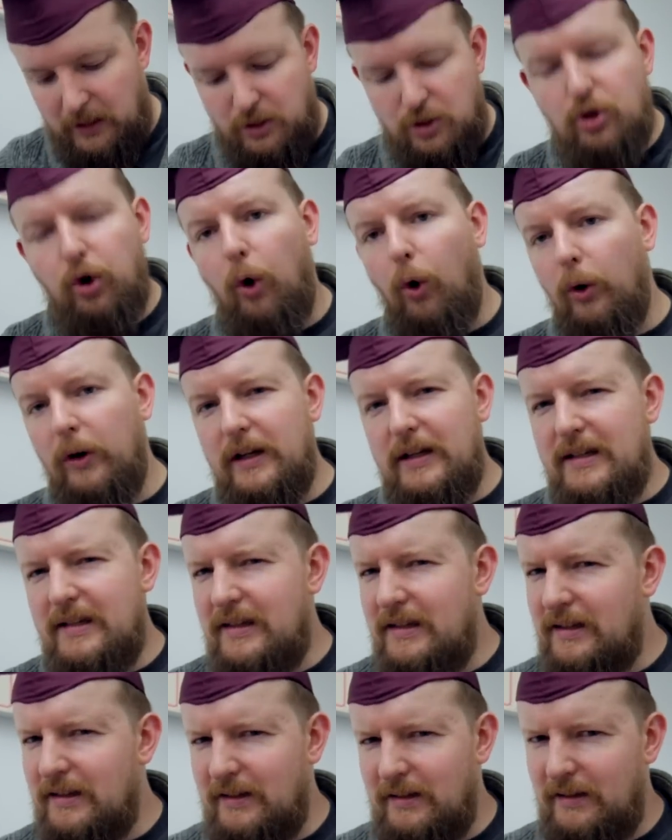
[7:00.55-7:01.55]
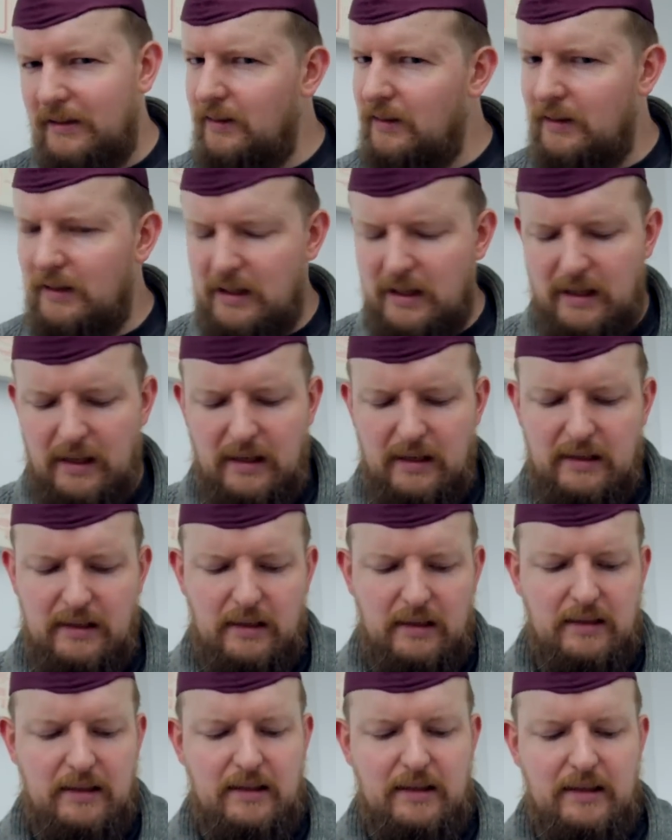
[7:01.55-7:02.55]
Toys is
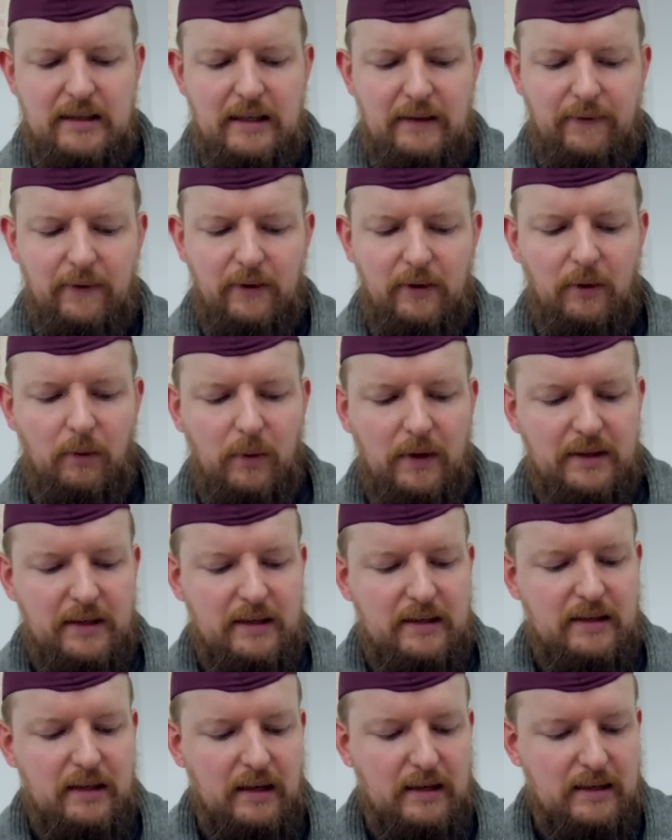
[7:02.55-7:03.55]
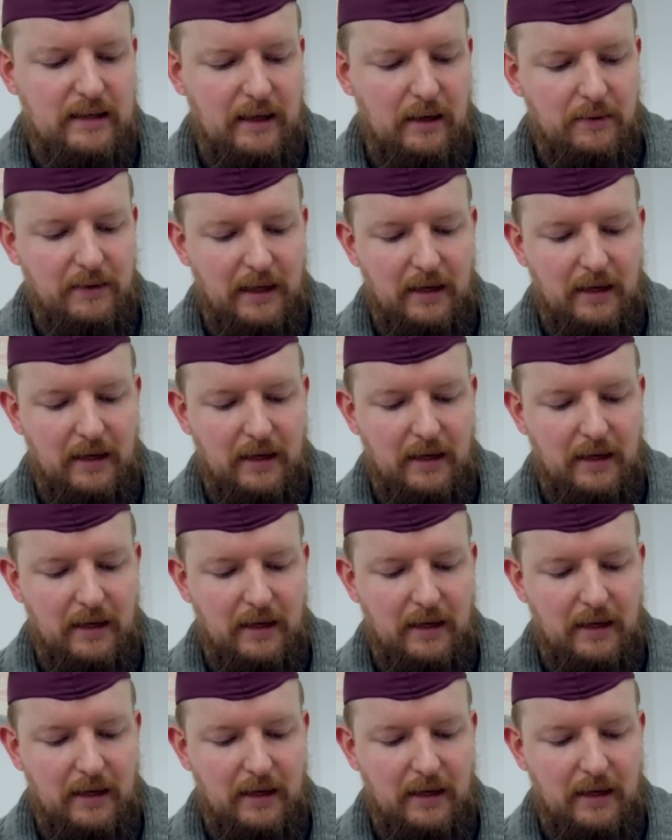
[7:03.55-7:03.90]
a difficult one to suss out.